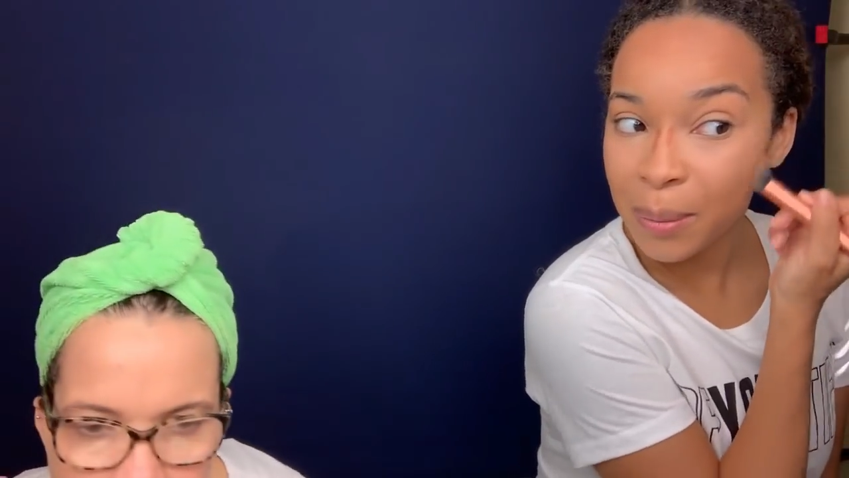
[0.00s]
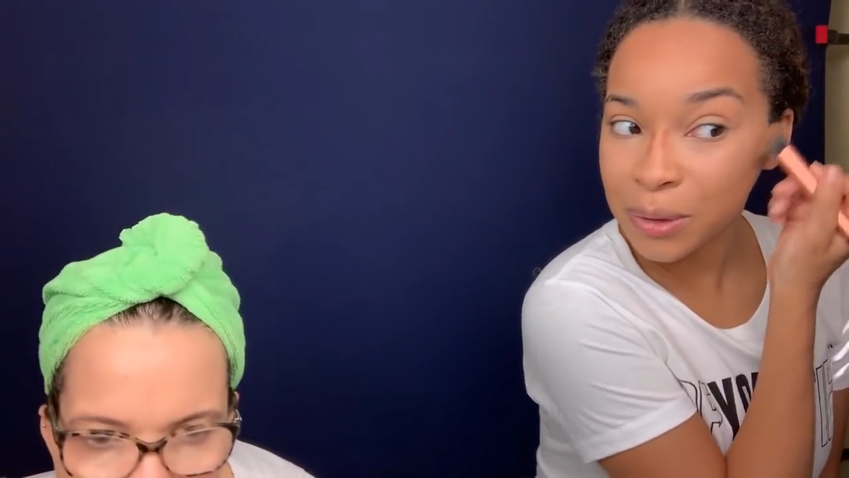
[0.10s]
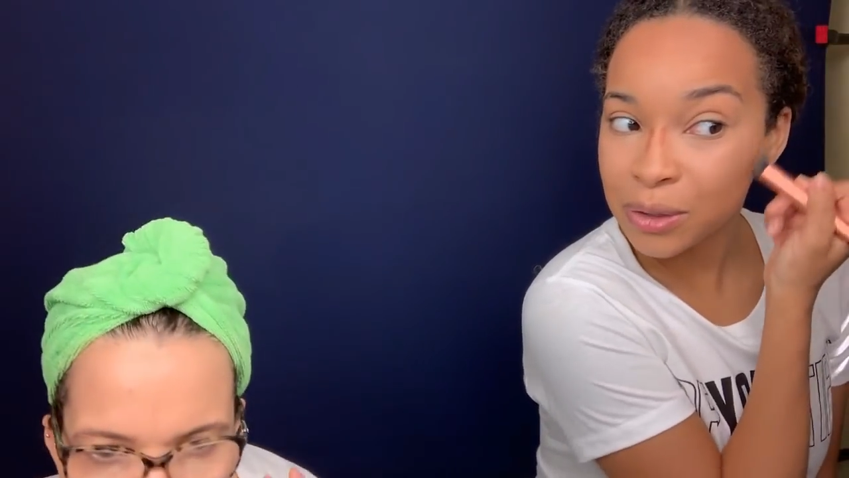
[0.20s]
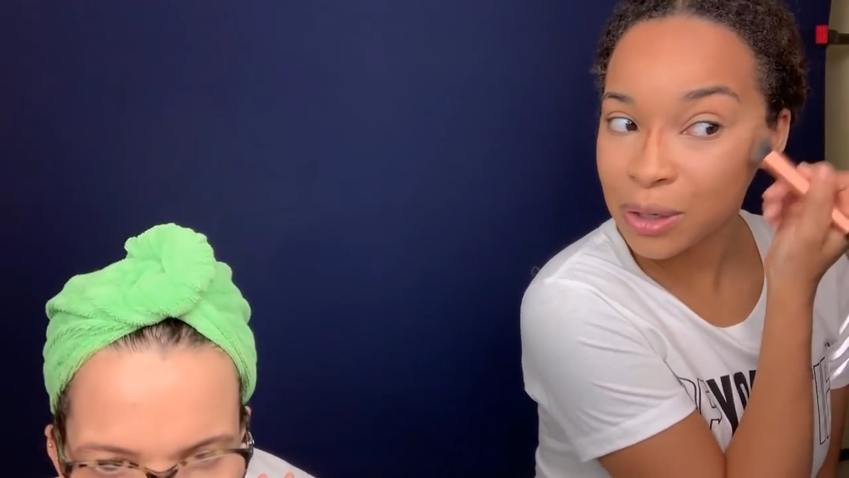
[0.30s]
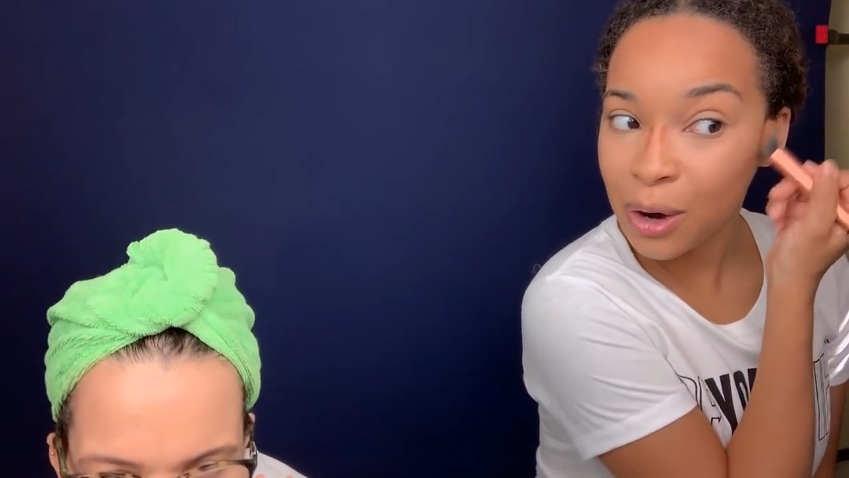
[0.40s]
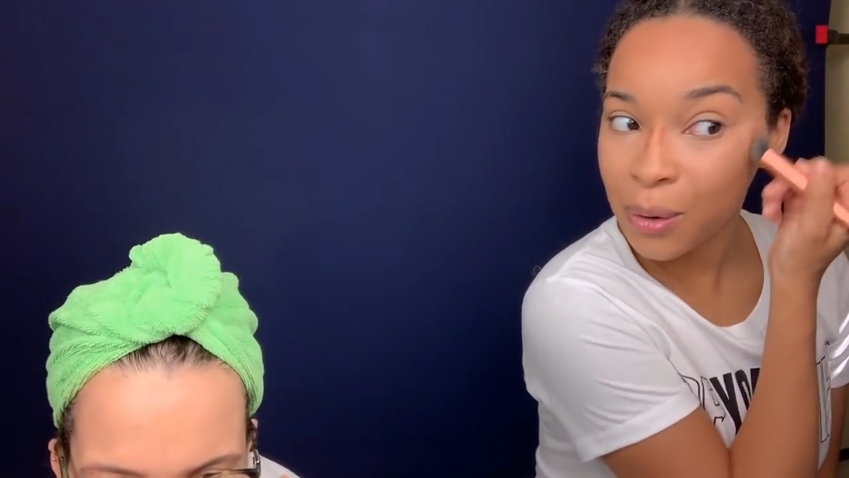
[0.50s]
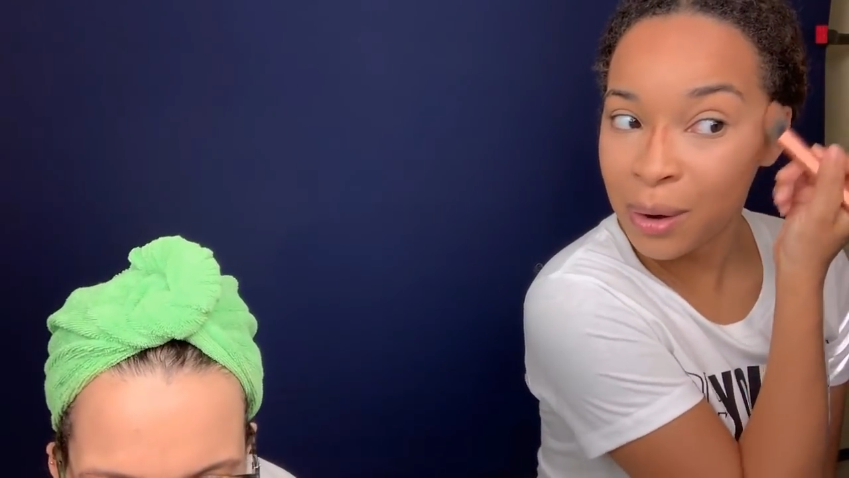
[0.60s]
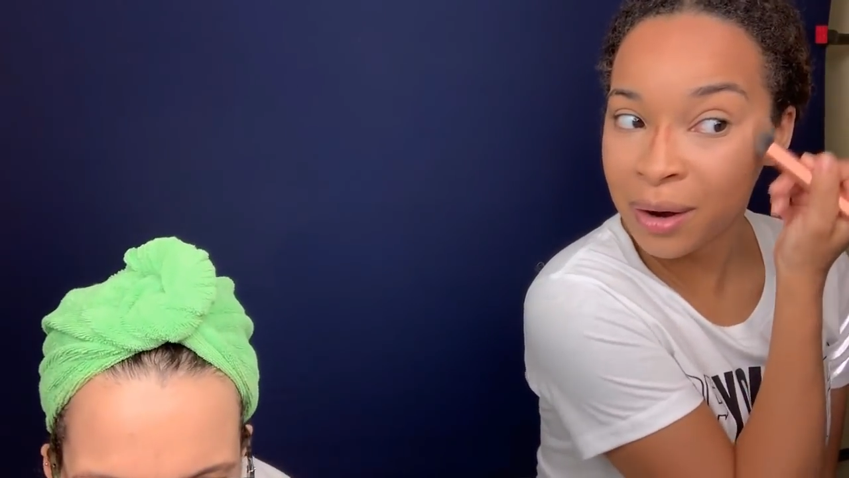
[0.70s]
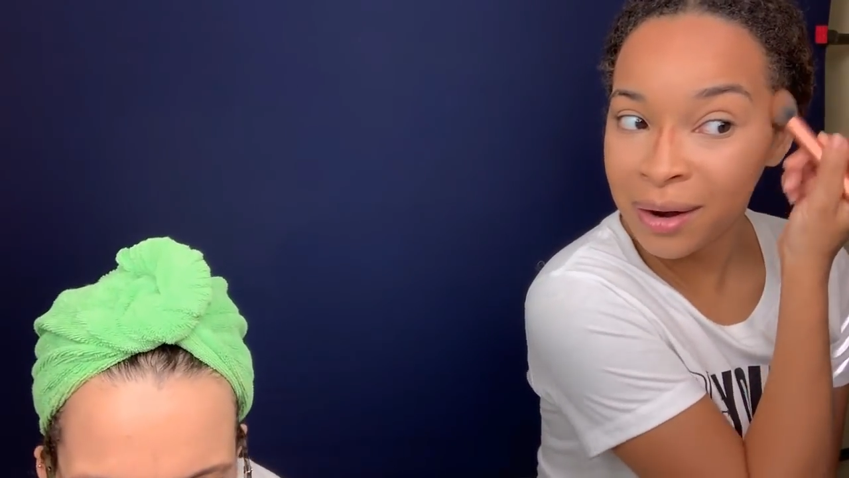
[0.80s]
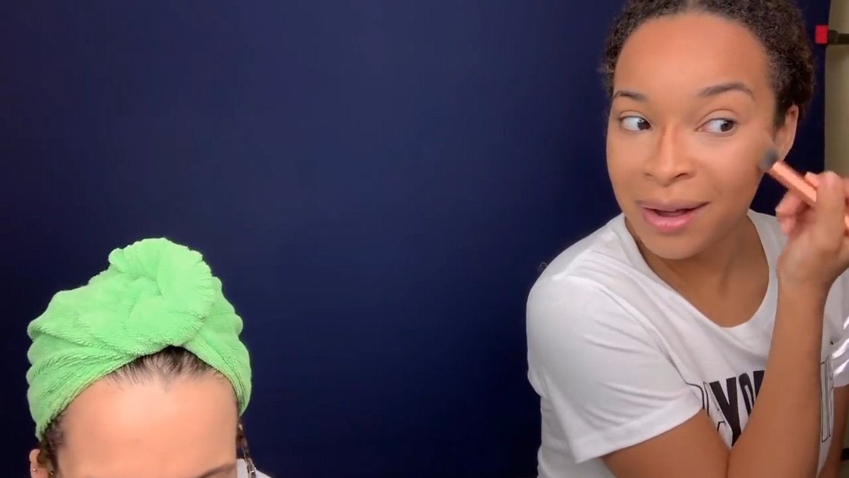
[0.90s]
and so
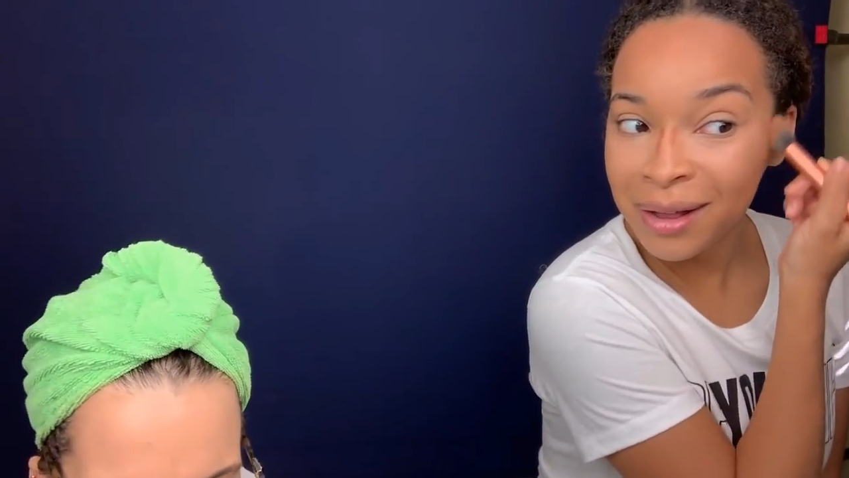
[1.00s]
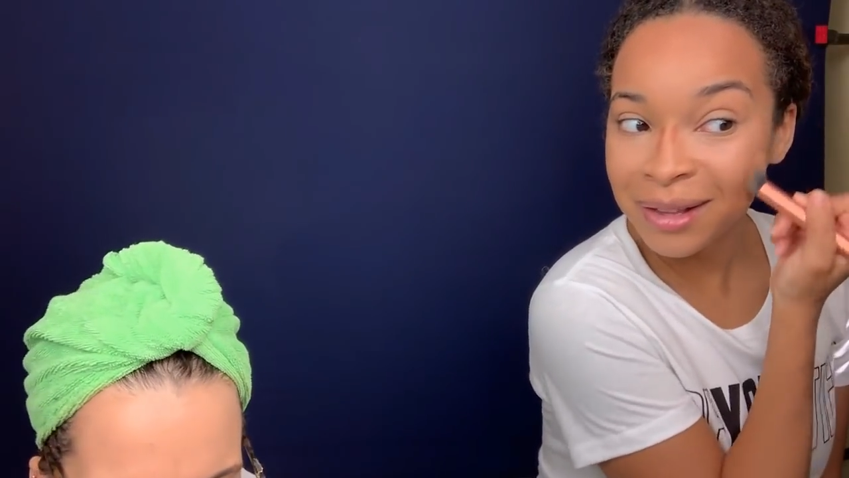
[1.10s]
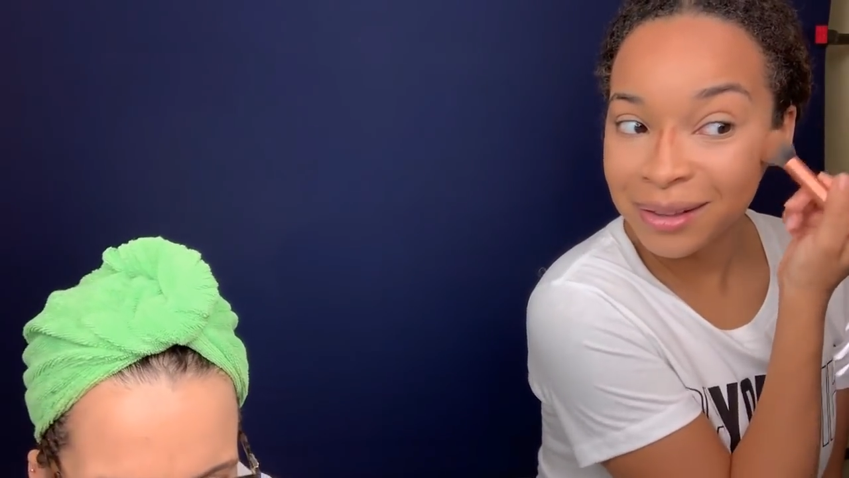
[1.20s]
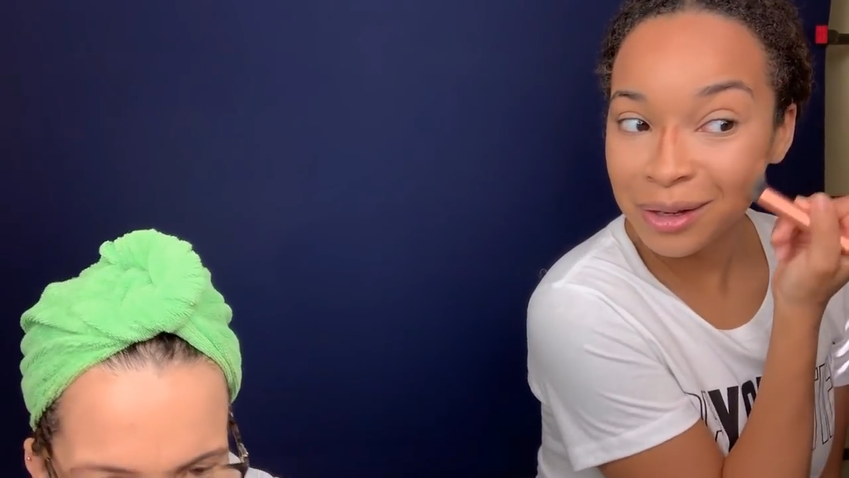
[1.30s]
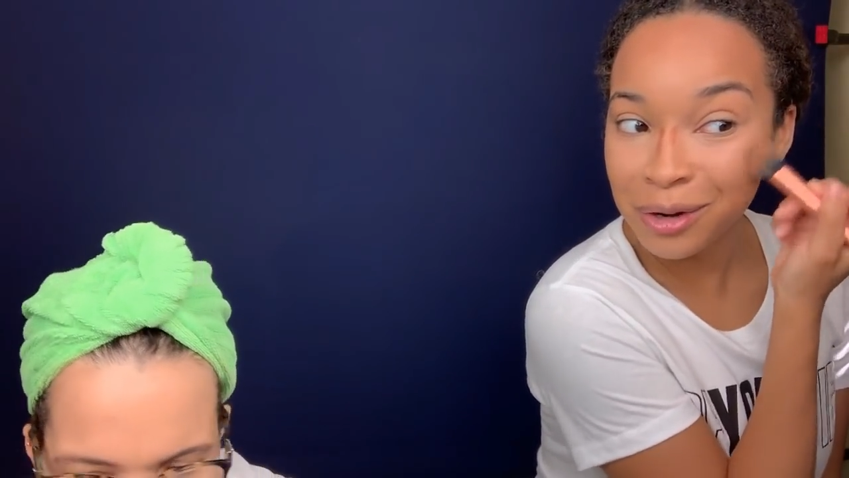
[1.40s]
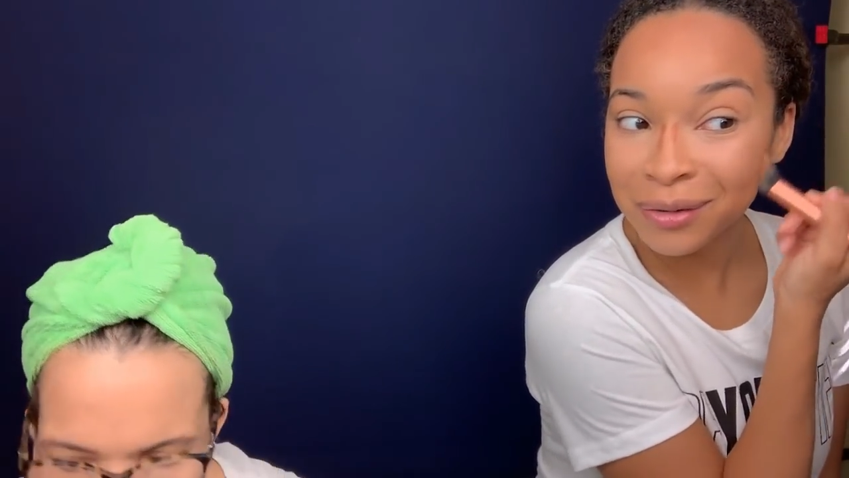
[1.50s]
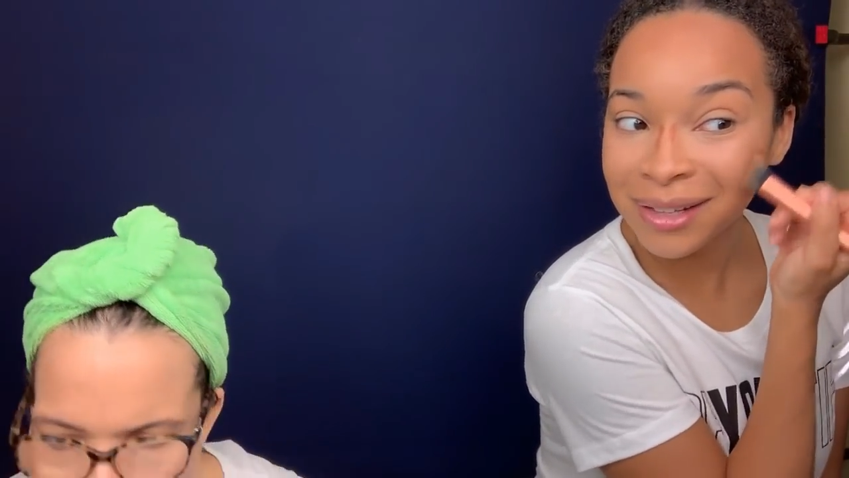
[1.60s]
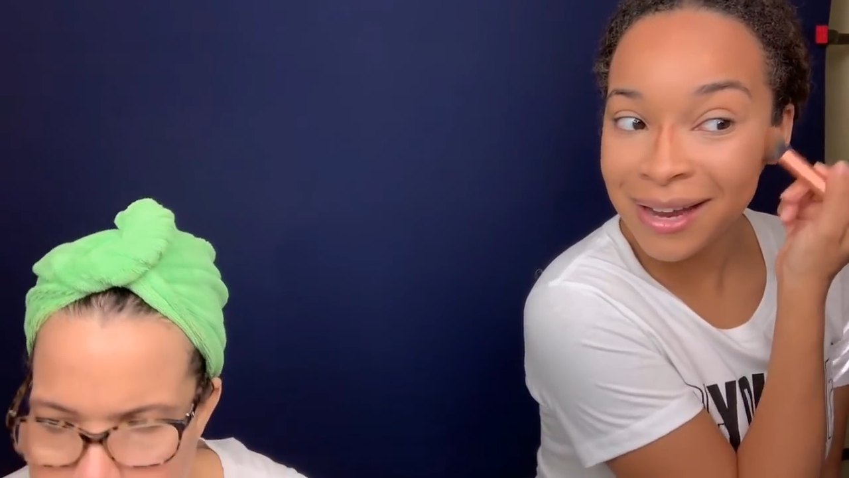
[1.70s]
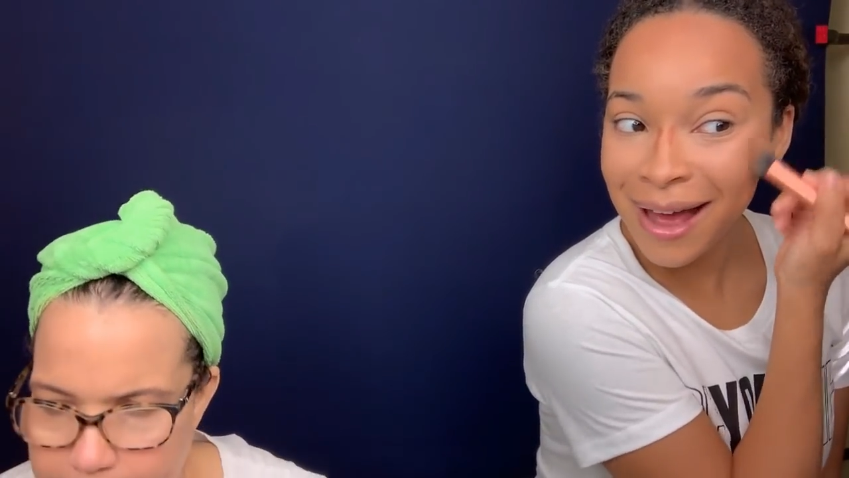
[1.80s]
literally